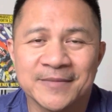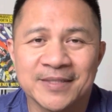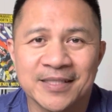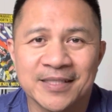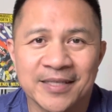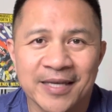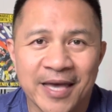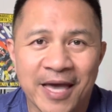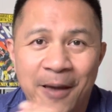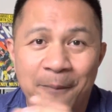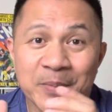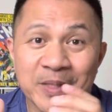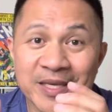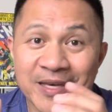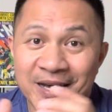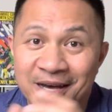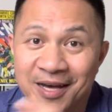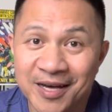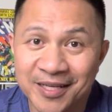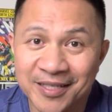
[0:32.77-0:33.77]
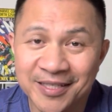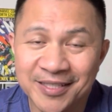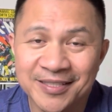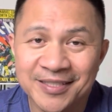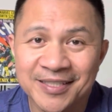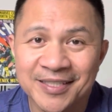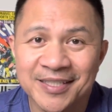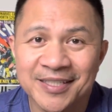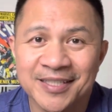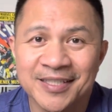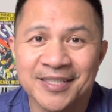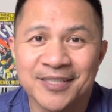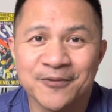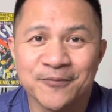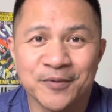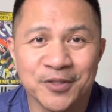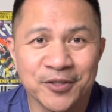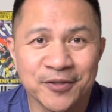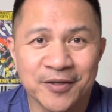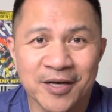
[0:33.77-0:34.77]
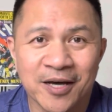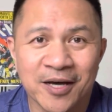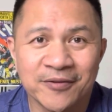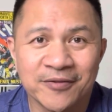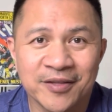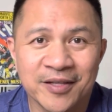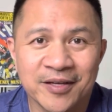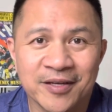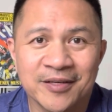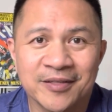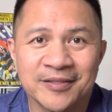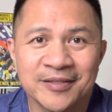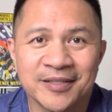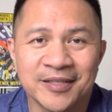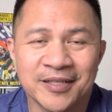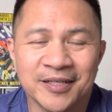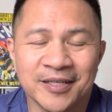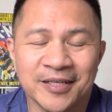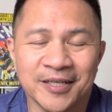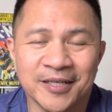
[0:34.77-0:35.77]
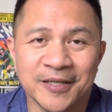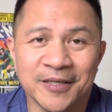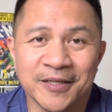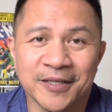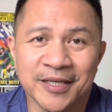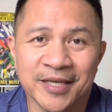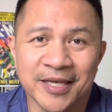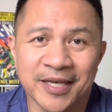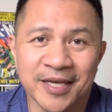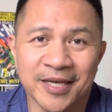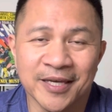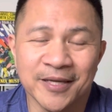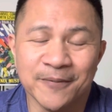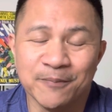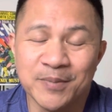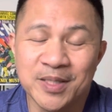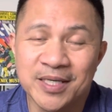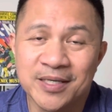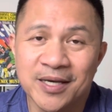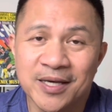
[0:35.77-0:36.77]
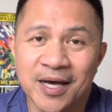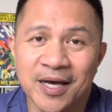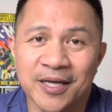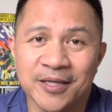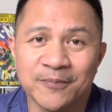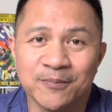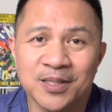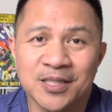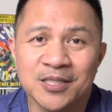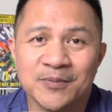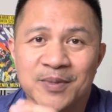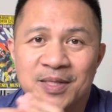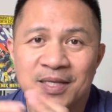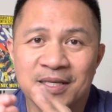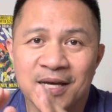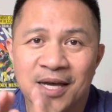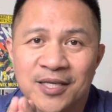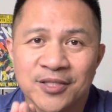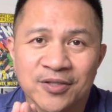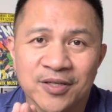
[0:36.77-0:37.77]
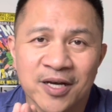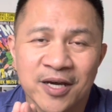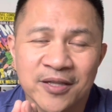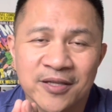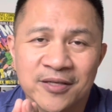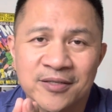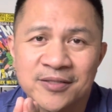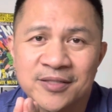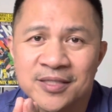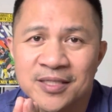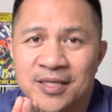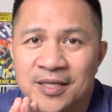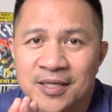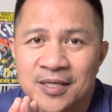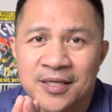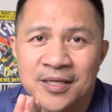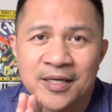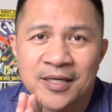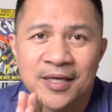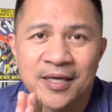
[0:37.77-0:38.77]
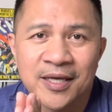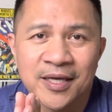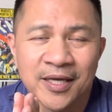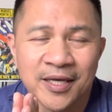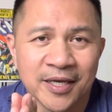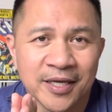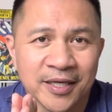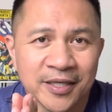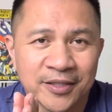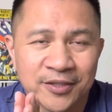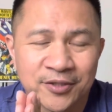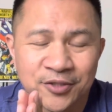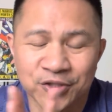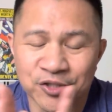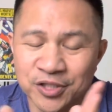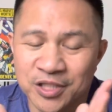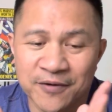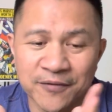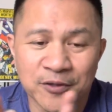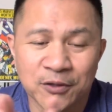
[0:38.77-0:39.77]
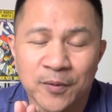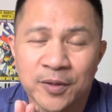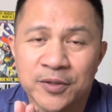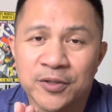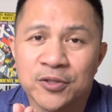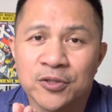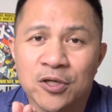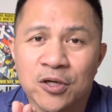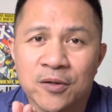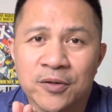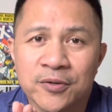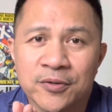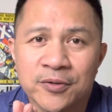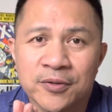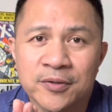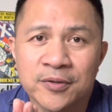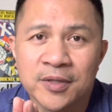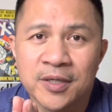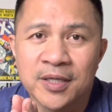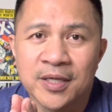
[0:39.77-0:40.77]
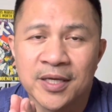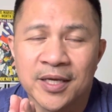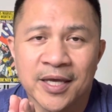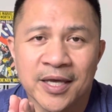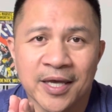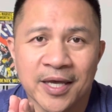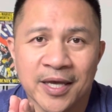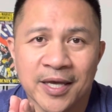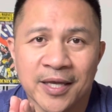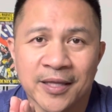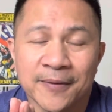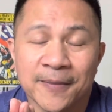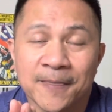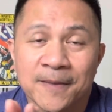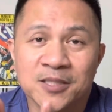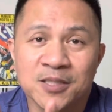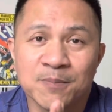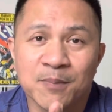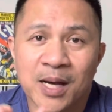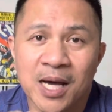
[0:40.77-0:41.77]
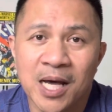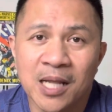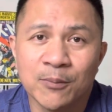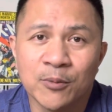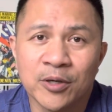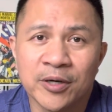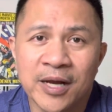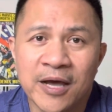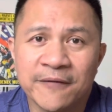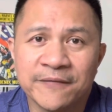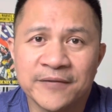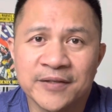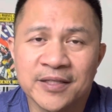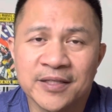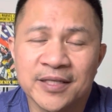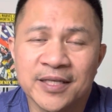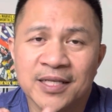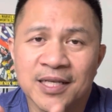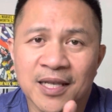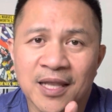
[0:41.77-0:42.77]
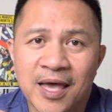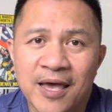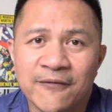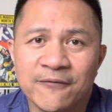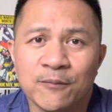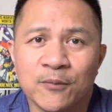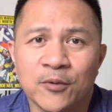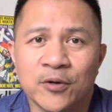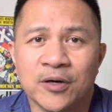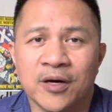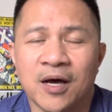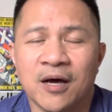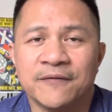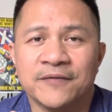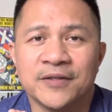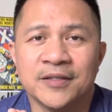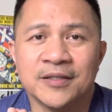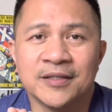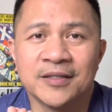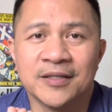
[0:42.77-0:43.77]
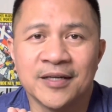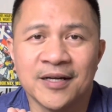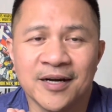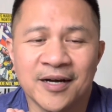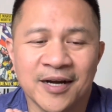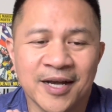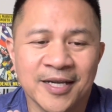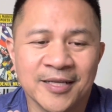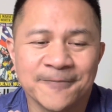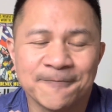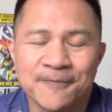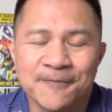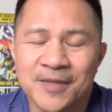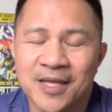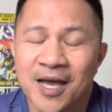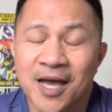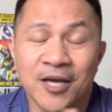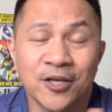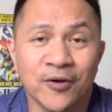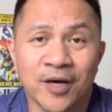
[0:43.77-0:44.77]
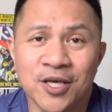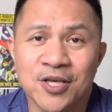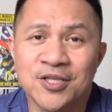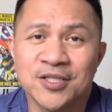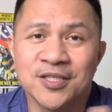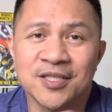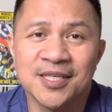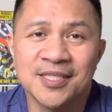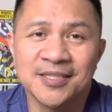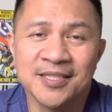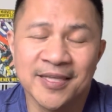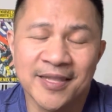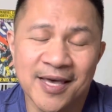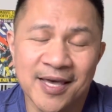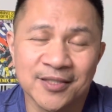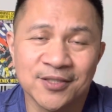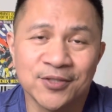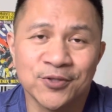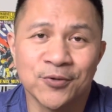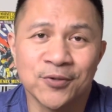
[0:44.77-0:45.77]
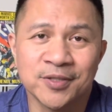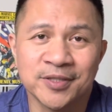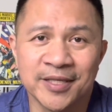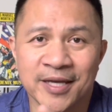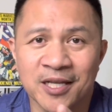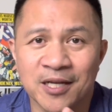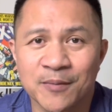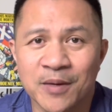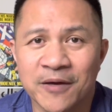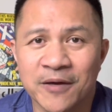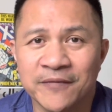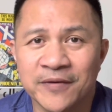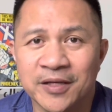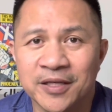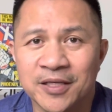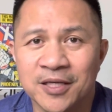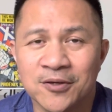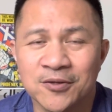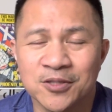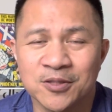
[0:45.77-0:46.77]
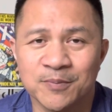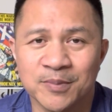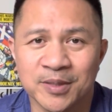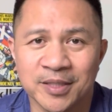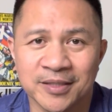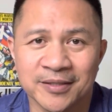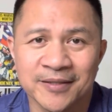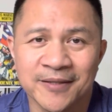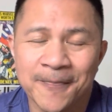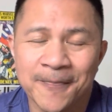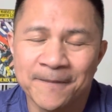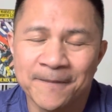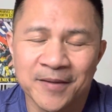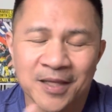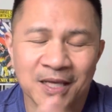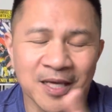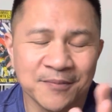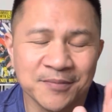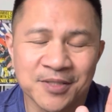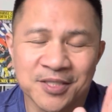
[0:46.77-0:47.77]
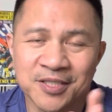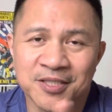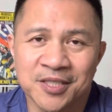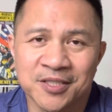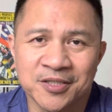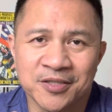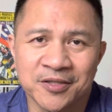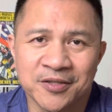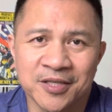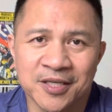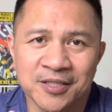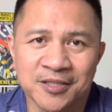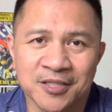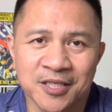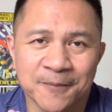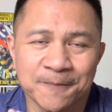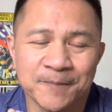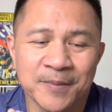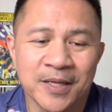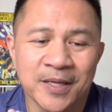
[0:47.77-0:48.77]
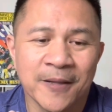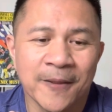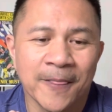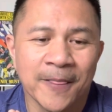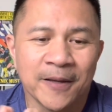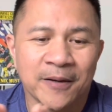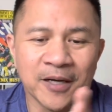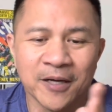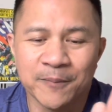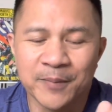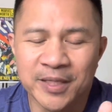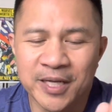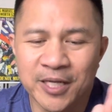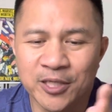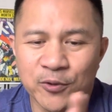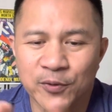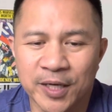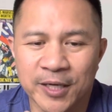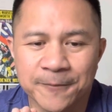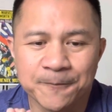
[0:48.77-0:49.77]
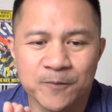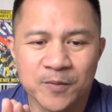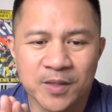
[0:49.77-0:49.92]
Happy hunting when you're out there, and be kind. Please be kind to others, and because you never know what they're going through. And smile more often and laugh more often. All right. I know I usually say that towards the end of my videos, but I'm just changing things up. But anyway,